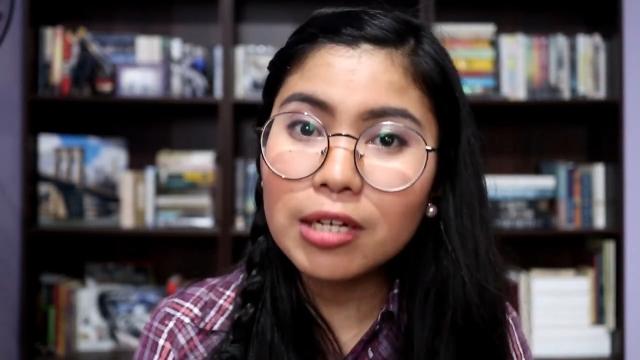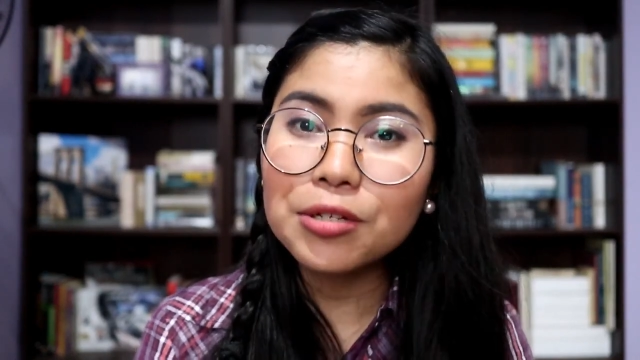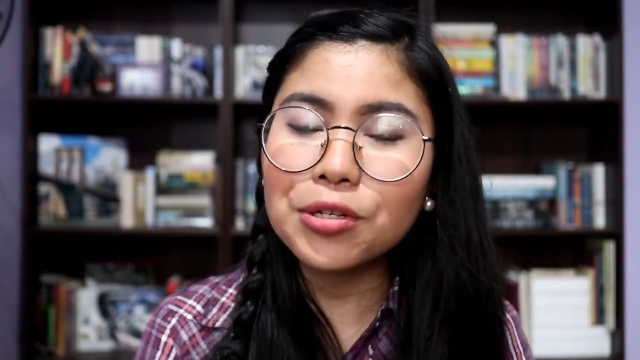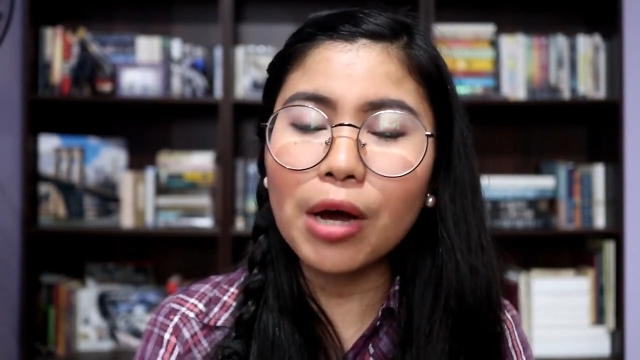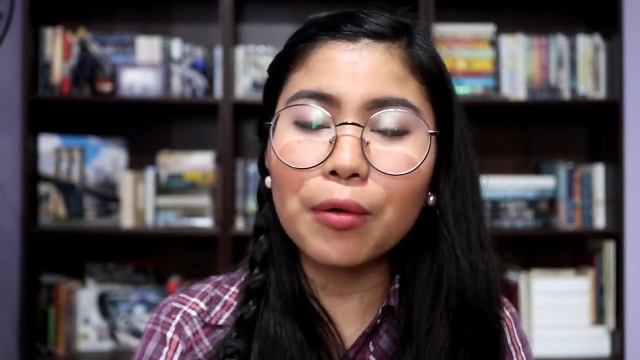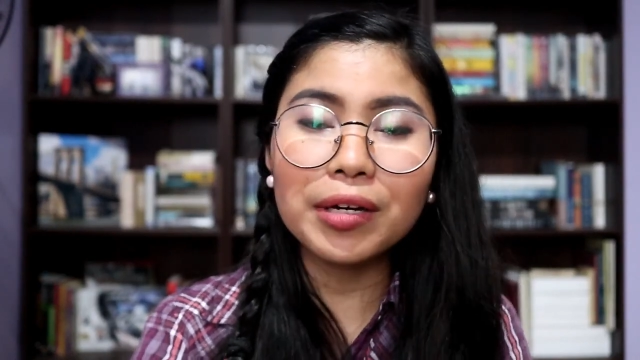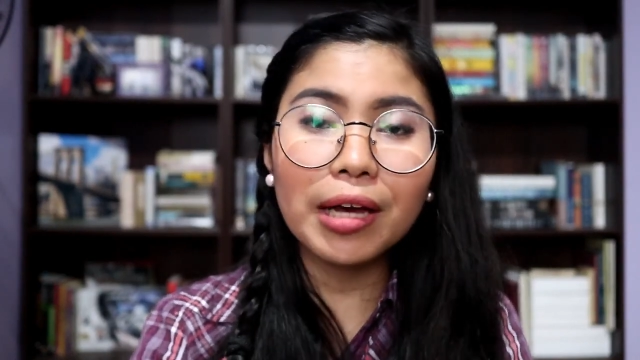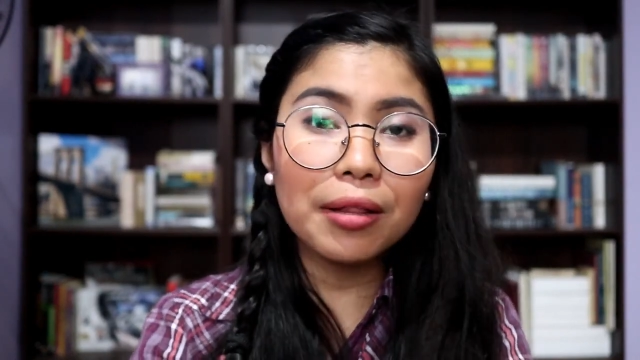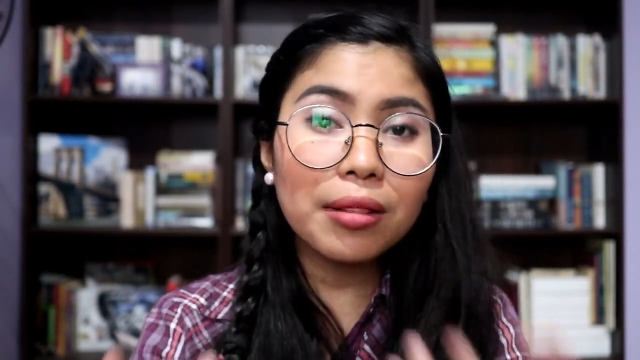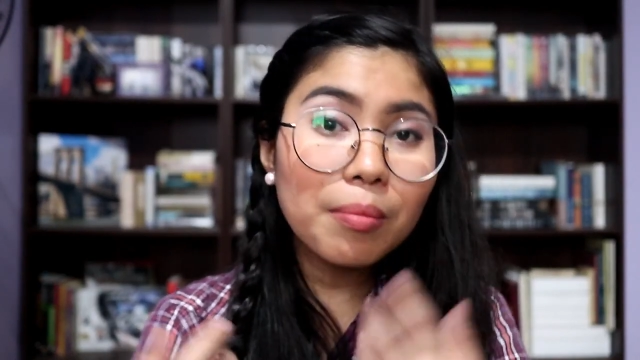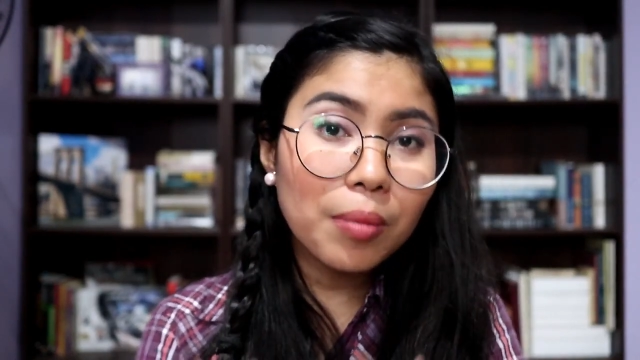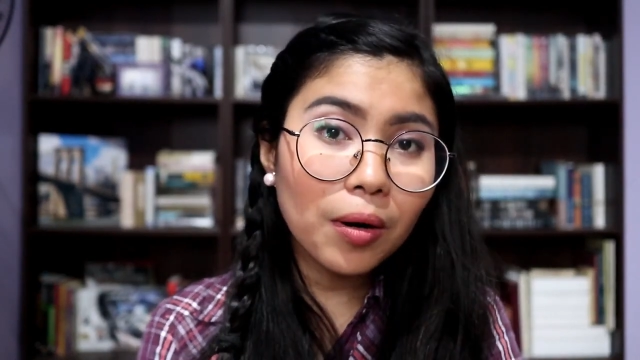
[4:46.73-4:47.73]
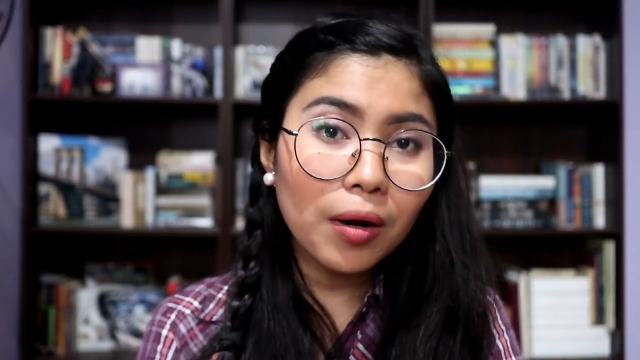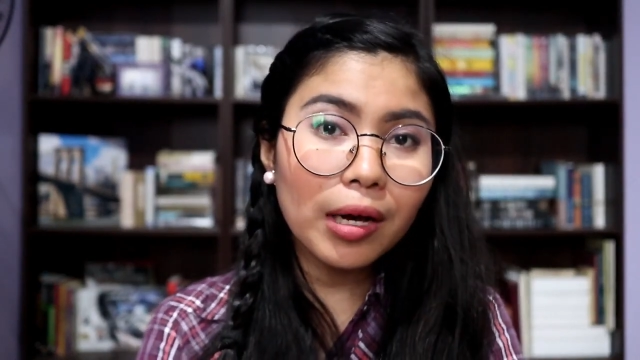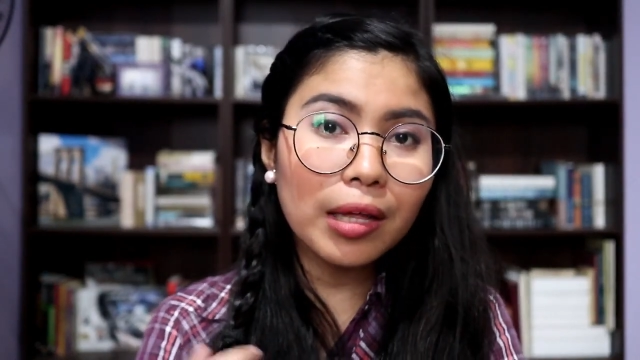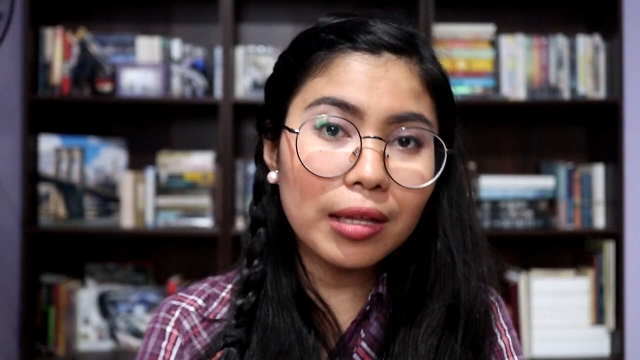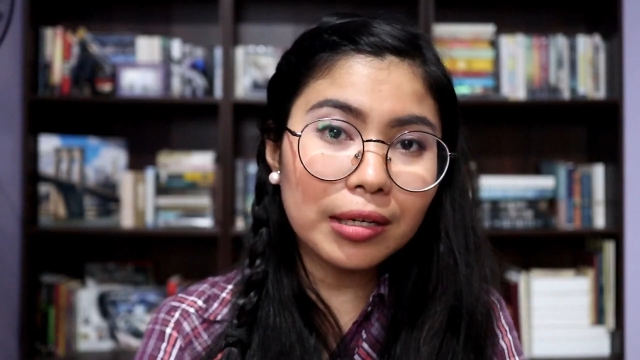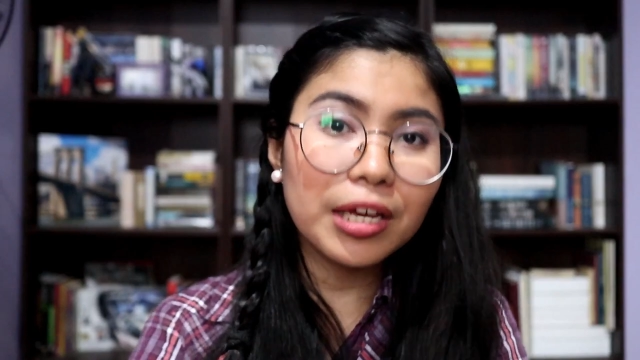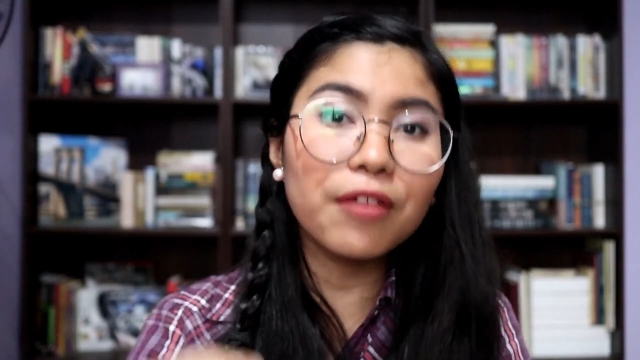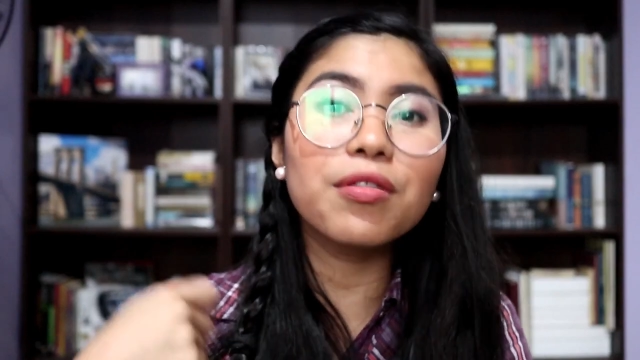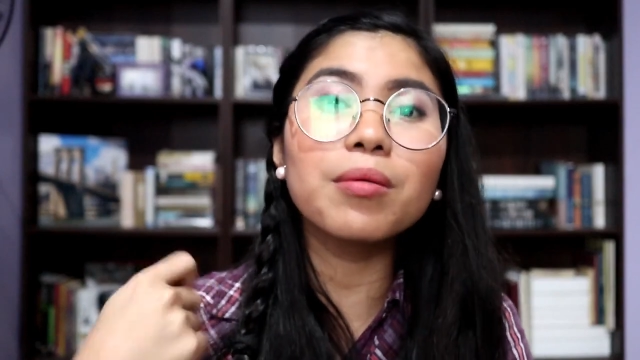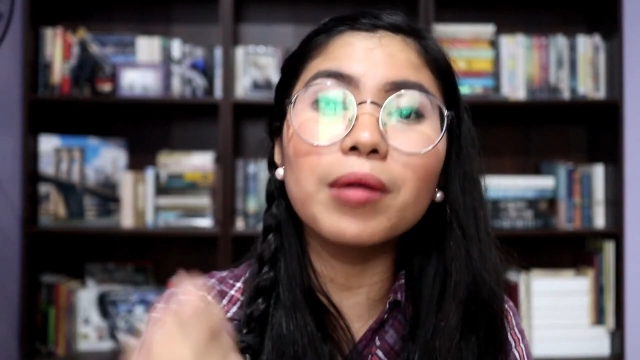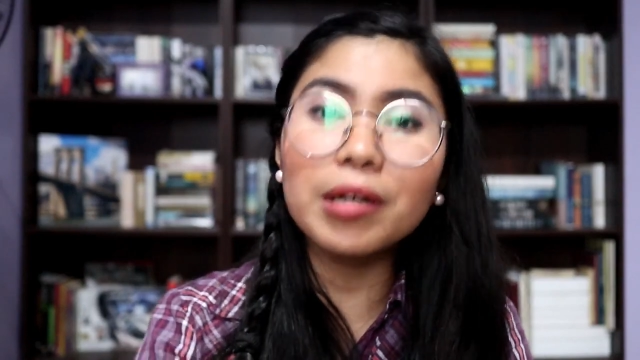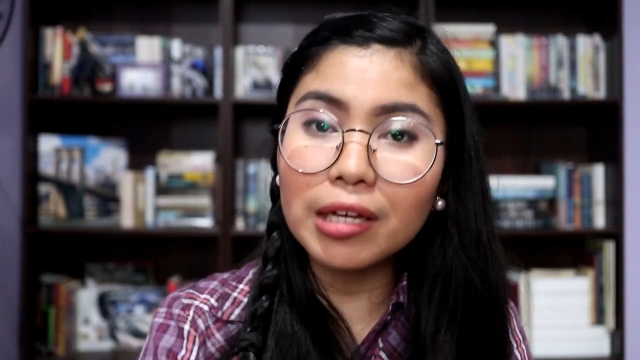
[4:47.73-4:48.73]
So I would get the book and then give
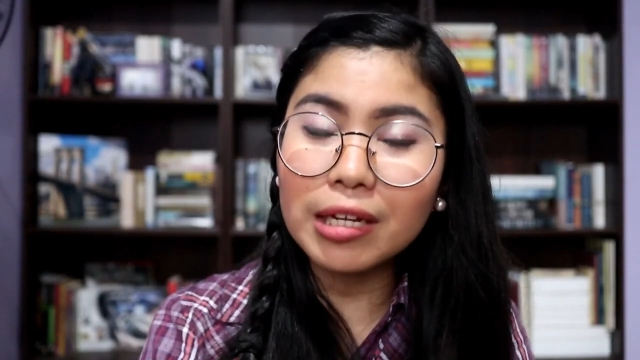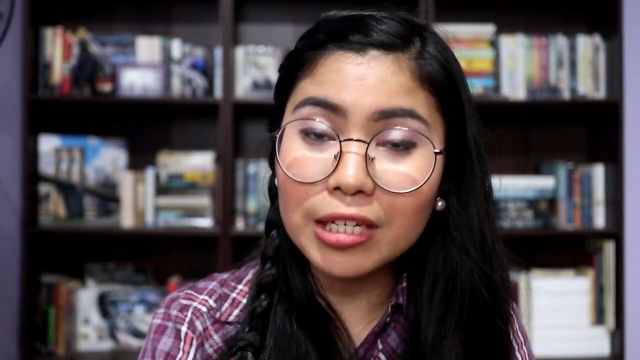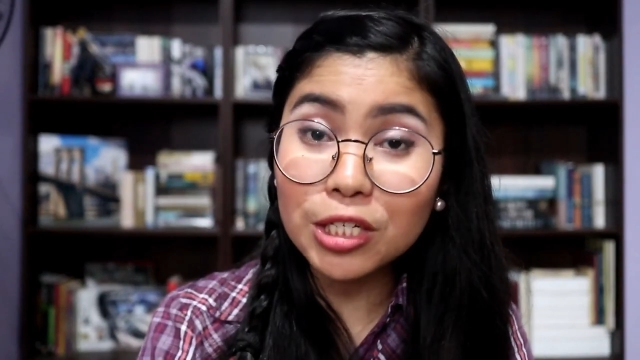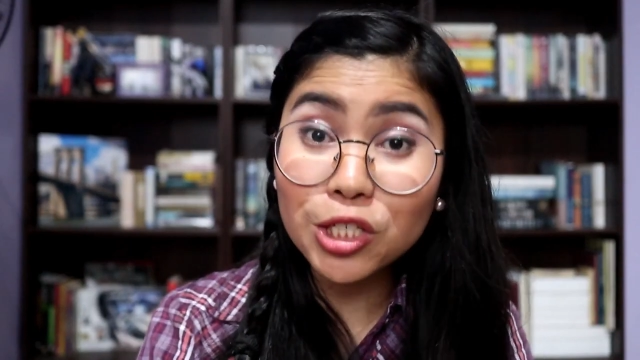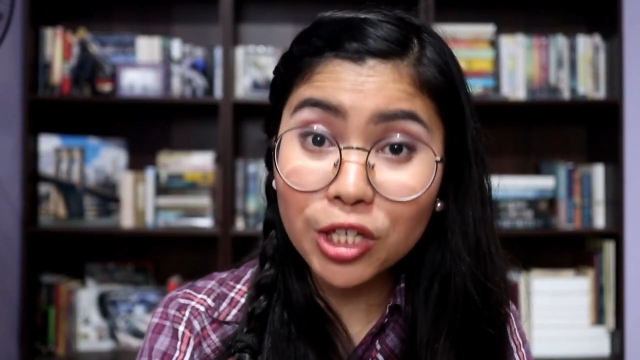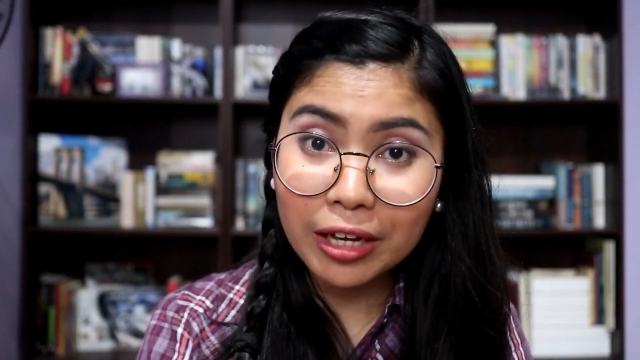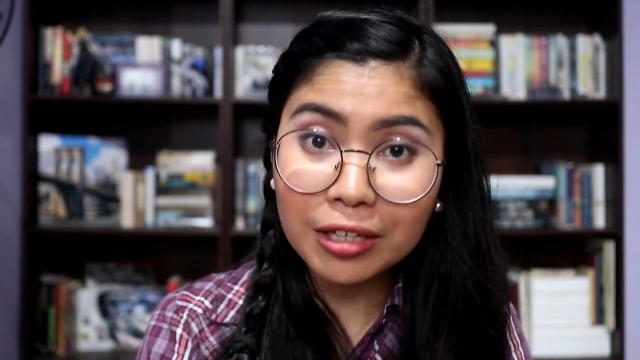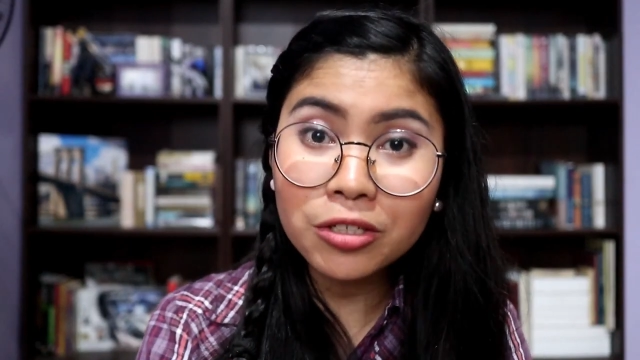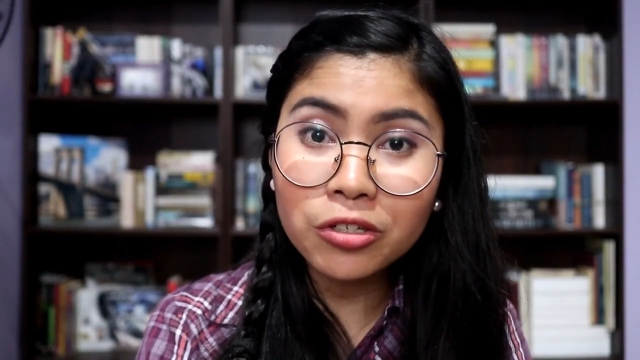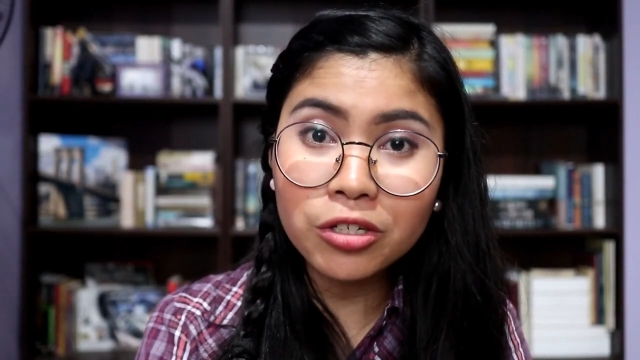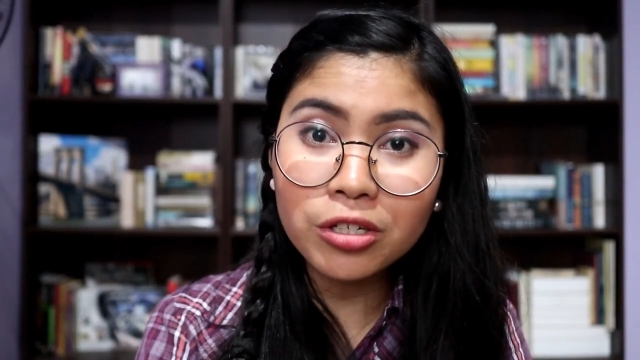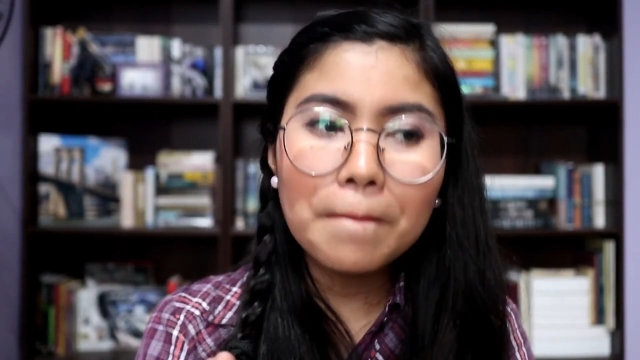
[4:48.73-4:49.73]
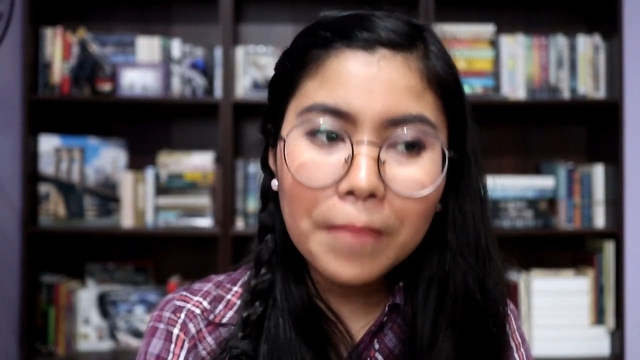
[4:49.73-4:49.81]
the money in exchange.